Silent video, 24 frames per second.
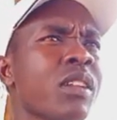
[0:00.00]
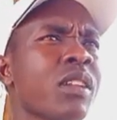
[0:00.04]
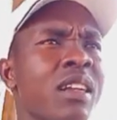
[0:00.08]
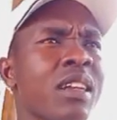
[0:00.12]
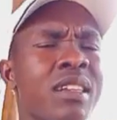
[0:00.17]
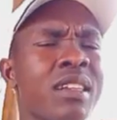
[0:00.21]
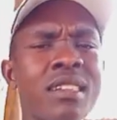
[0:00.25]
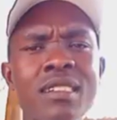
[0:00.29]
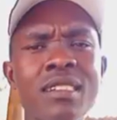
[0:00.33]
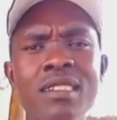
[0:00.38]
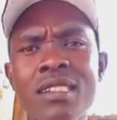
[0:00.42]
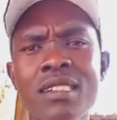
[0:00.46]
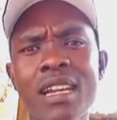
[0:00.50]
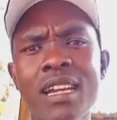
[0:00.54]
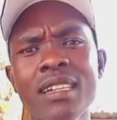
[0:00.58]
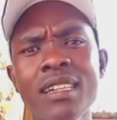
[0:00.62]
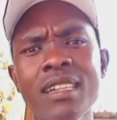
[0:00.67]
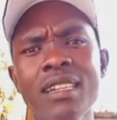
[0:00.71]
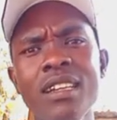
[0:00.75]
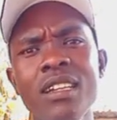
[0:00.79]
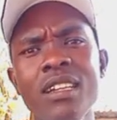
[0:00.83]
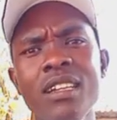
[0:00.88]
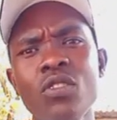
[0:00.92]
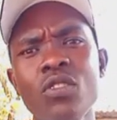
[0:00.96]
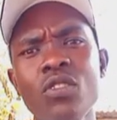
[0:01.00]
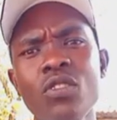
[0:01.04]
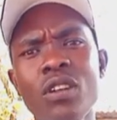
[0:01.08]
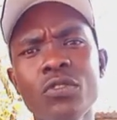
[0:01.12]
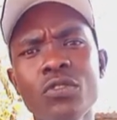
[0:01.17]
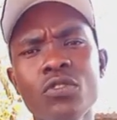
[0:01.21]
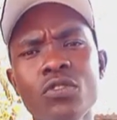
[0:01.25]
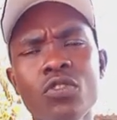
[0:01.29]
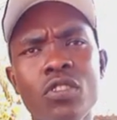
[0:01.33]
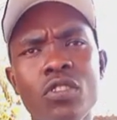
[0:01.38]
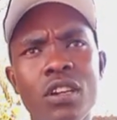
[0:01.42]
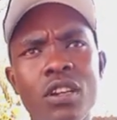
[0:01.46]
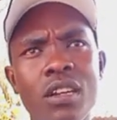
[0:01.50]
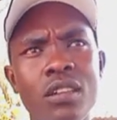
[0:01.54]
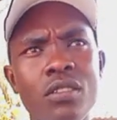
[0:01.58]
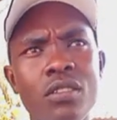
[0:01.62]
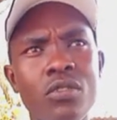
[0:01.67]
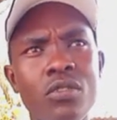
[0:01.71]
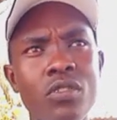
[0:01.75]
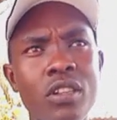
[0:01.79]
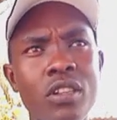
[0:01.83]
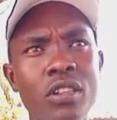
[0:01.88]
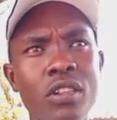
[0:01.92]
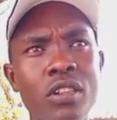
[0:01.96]
Secondly, you have to talk. You
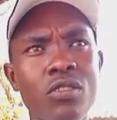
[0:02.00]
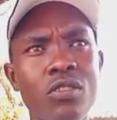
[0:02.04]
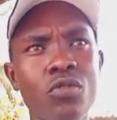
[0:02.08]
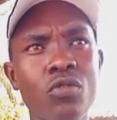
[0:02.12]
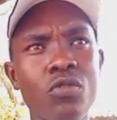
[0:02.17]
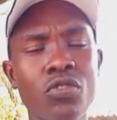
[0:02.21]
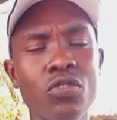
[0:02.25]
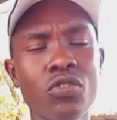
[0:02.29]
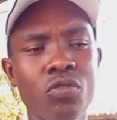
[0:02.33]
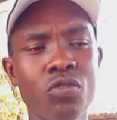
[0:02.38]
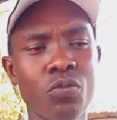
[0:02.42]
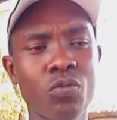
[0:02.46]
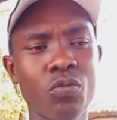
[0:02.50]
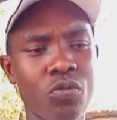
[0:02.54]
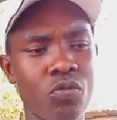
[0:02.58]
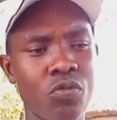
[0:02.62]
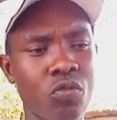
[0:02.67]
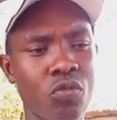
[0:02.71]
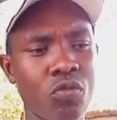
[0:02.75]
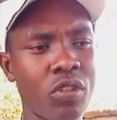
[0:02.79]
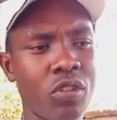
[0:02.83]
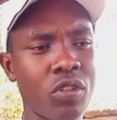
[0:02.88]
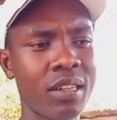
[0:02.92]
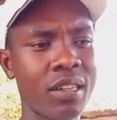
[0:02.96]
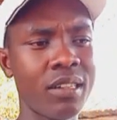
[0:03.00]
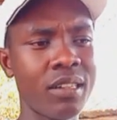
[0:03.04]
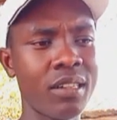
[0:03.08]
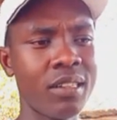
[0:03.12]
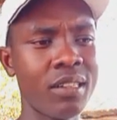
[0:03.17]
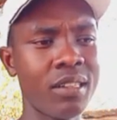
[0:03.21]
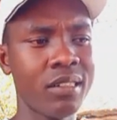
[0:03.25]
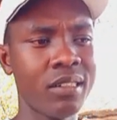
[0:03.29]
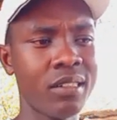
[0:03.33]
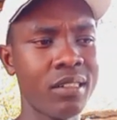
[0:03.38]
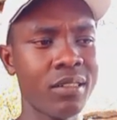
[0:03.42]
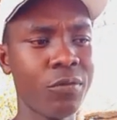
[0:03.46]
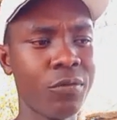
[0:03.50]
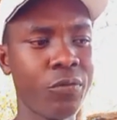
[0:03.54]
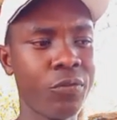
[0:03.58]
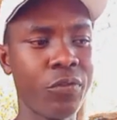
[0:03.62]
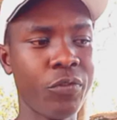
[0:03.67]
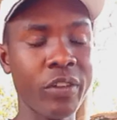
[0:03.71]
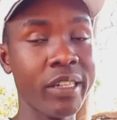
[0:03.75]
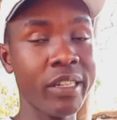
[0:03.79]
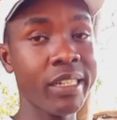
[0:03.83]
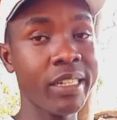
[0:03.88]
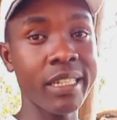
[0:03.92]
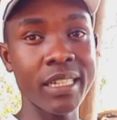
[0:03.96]
need to also to look at the
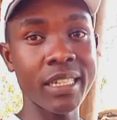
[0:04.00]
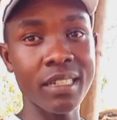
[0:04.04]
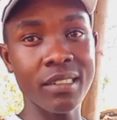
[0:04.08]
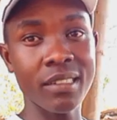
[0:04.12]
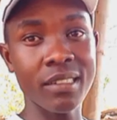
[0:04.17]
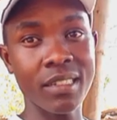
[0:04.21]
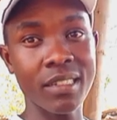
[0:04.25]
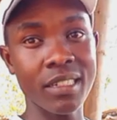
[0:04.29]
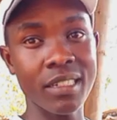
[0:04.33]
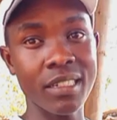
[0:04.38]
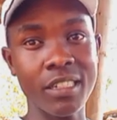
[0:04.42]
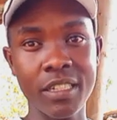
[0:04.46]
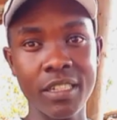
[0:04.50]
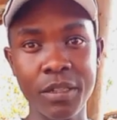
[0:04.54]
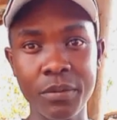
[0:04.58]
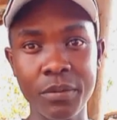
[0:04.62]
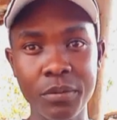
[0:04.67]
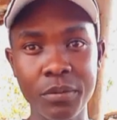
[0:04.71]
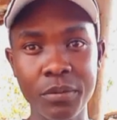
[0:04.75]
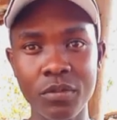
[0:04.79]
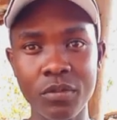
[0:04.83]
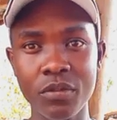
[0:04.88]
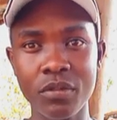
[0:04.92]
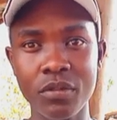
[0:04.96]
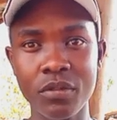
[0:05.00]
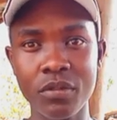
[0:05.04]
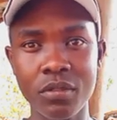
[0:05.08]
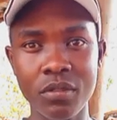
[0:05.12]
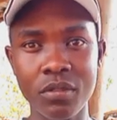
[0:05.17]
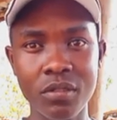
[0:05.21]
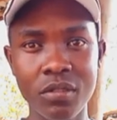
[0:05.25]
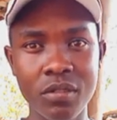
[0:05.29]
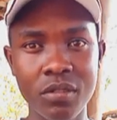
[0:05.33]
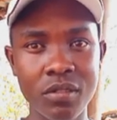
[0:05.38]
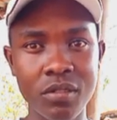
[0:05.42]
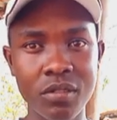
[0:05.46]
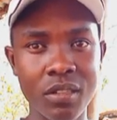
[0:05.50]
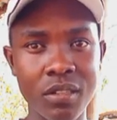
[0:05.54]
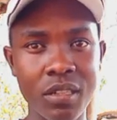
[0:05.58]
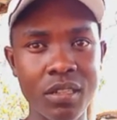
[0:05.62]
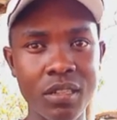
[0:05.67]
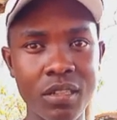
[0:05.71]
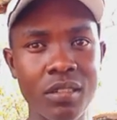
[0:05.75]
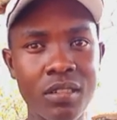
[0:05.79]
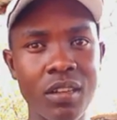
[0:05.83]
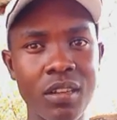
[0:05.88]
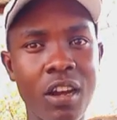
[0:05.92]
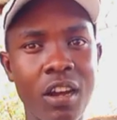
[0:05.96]
feeding regime,
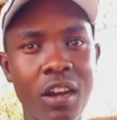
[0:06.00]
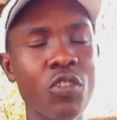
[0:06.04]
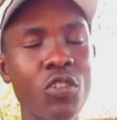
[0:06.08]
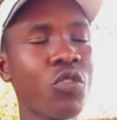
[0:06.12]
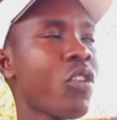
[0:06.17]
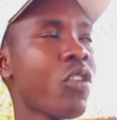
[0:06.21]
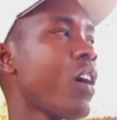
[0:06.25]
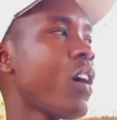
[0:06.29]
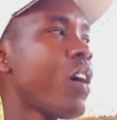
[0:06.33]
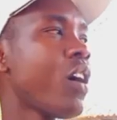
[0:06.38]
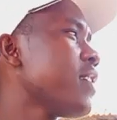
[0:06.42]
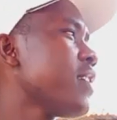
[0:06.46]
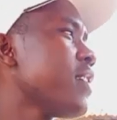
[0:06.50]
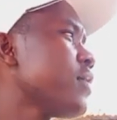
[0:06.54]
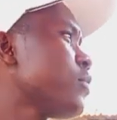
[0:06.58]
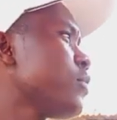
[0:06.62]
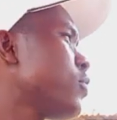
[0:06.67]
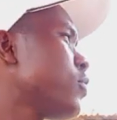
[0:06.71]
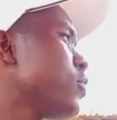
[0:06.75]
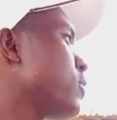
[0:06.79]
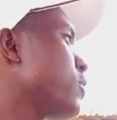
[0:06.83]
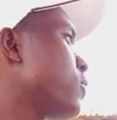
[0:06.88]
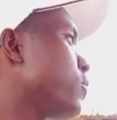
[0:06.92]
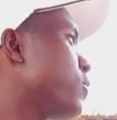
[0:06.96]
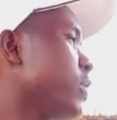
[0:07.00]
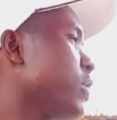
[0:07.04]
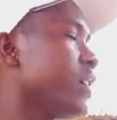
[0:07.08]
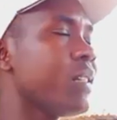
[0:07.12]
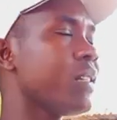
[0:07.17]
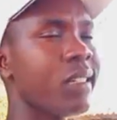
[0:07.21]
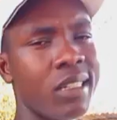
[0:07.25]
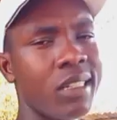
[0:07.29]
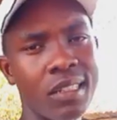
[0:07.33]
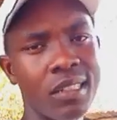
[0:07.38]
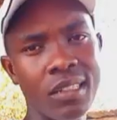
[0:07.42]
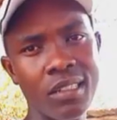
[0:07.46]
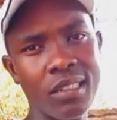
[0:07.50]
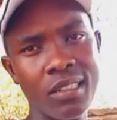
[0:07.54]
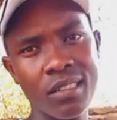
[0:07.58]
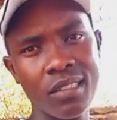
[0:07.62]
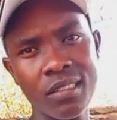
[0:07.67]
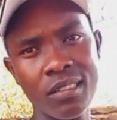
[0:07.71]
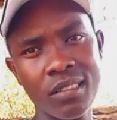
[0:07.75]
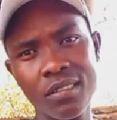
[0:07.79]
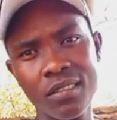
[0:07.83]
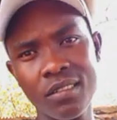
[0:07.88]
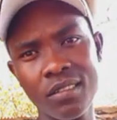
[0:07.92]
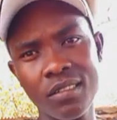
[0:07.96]
how your animals feed.
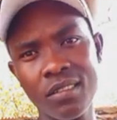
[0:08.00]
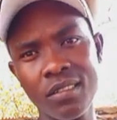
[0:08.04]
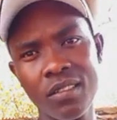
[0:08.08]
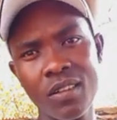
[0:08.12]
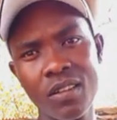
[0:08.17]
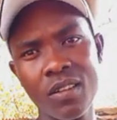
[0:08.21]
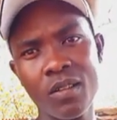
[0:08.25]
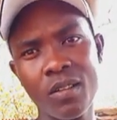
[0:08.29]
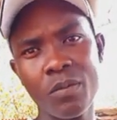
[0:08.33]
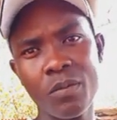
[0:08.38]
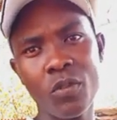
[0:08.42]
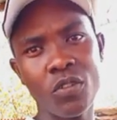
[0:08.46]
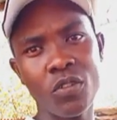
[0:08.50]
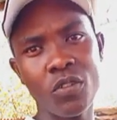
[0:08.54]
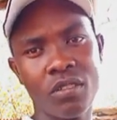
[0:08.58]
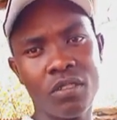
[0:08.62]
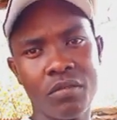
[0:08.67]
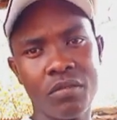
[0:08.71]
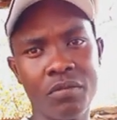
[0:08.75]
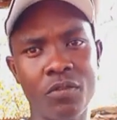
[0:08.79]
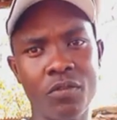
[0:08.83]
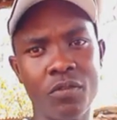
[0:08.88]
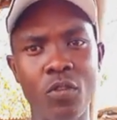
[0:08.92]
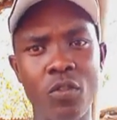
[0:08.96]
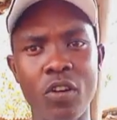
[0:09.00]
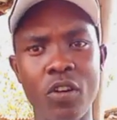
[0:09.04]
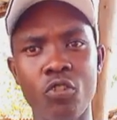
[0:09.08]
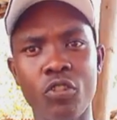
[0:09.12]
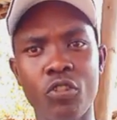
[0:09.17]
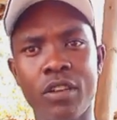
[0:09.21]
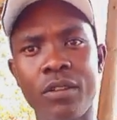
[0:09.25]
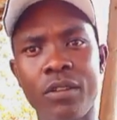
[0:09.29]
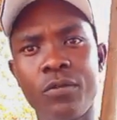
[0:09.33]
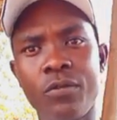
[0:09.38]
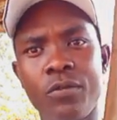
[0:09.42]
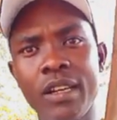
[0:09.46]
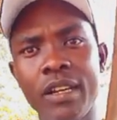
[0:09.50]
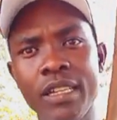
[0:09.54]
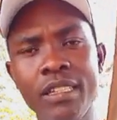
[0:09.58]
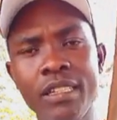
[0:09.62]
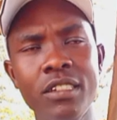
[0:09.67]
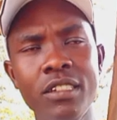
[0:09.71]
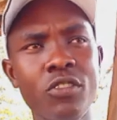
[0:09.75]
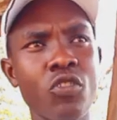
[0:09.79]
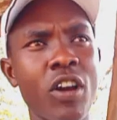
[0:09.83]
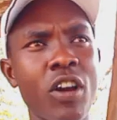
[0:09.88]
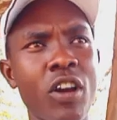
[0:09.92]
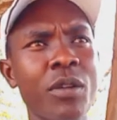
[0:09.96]
Because wow, okay, fine,
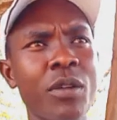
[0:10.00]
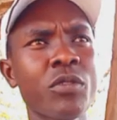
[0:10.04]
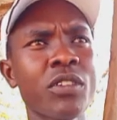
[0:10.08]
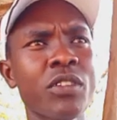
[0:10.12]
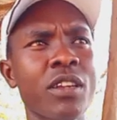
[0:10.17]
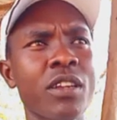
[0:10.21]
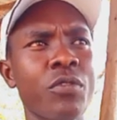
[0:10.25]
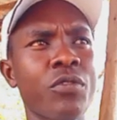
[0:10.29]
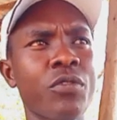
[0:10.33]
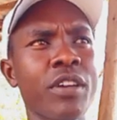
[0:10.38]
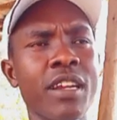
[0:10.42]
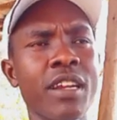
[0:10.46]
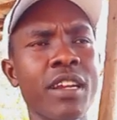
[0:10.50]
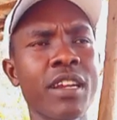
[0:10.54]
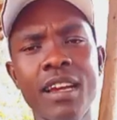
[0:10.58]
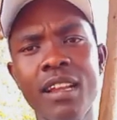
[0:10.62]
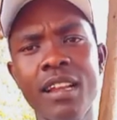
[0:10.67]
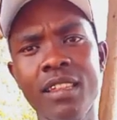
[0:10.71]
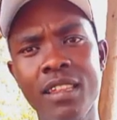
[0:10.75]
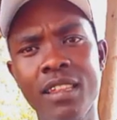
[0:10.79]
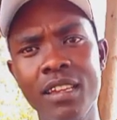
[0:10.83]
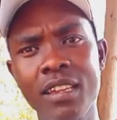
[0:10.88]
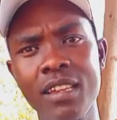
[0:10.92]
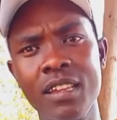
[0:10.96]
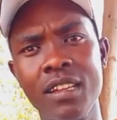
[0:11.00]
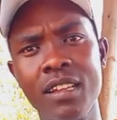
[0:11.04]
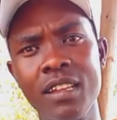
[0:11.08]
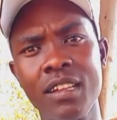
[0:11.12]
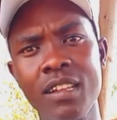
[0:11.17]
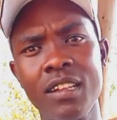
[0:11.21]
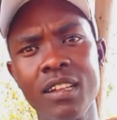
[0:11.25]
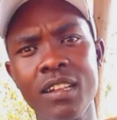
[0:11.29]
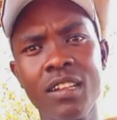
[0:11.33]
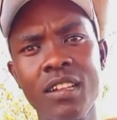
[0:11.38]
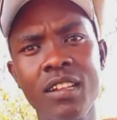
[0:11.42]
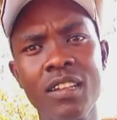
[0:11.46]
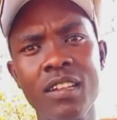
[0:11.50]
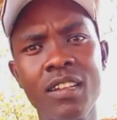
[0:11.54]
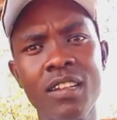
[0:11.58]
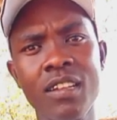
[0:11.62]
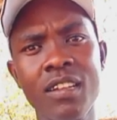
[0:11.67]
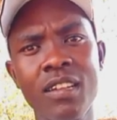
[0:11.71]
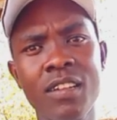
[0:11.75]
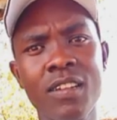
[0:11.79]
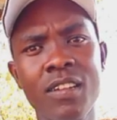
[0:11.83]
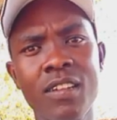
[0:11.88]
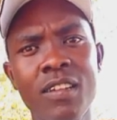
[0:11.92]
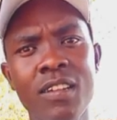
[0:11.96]
your animals are very healthy.
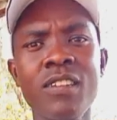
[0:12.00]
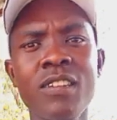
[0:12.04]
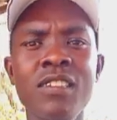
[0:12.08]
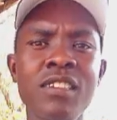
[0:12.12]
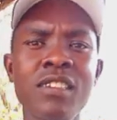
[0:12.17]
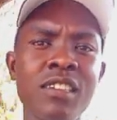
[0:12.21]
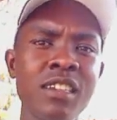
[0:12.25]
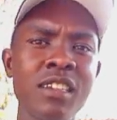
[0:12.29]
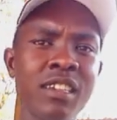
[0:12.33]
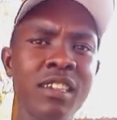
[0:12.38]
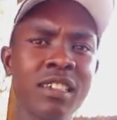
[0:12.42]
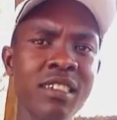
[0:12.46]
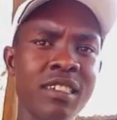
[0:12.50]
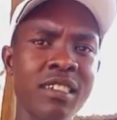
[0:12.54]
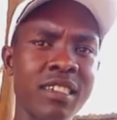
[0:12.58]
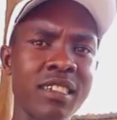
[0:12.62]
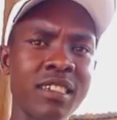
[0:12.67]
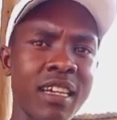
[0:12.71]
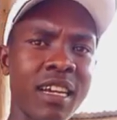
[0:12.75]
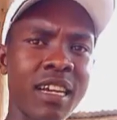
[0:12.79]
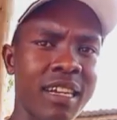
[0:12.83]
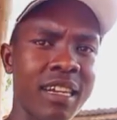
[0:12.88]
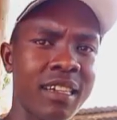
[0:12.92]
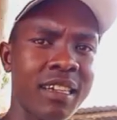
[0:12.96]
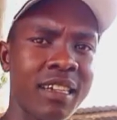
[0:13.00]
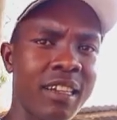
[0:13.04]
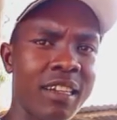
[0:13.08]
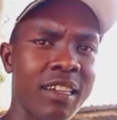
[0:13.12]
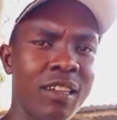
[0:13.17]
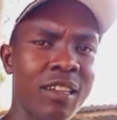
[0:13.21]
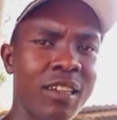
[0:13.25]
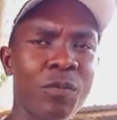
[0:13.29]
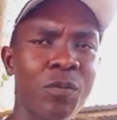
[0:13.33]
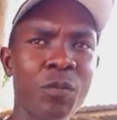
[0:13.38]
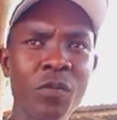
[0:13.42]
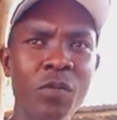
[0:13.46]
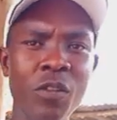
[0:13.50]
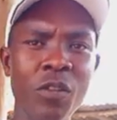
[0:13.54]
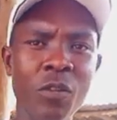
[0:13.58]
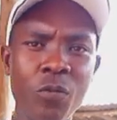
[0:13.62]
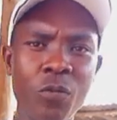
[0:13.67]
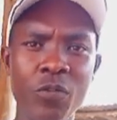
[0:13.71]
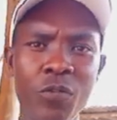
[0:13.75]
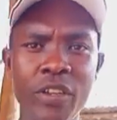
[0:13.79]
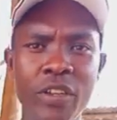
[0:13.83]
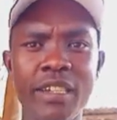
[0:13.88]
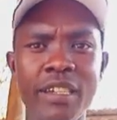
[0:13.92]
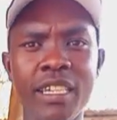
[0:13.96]
Secondly,
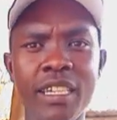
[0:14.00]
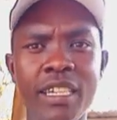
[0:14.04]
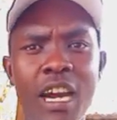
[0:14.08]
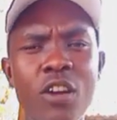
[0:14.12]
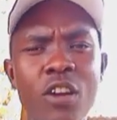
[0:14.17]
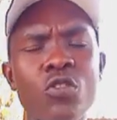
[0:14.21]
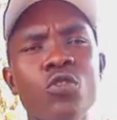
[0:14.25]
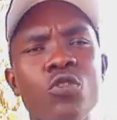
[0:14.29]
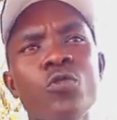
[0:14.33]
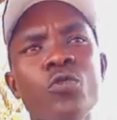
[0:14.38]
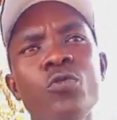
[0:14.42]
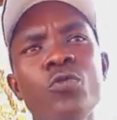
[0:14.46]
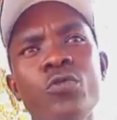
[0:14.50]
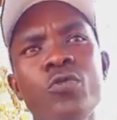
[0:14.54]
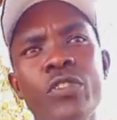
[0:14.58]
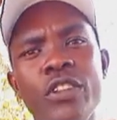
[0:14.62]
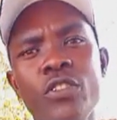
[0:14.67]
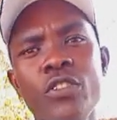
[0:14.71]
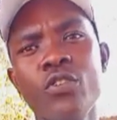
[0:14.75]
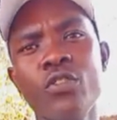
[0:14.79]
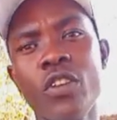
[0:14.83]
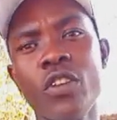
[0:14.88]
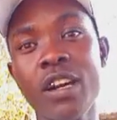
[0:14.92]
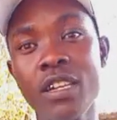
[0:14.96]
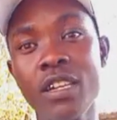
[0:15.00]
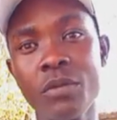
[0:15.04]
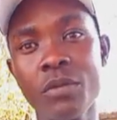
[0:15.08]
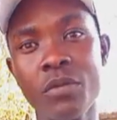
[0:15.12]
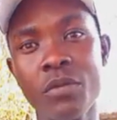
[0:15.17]
feeding. How do you feed your animal?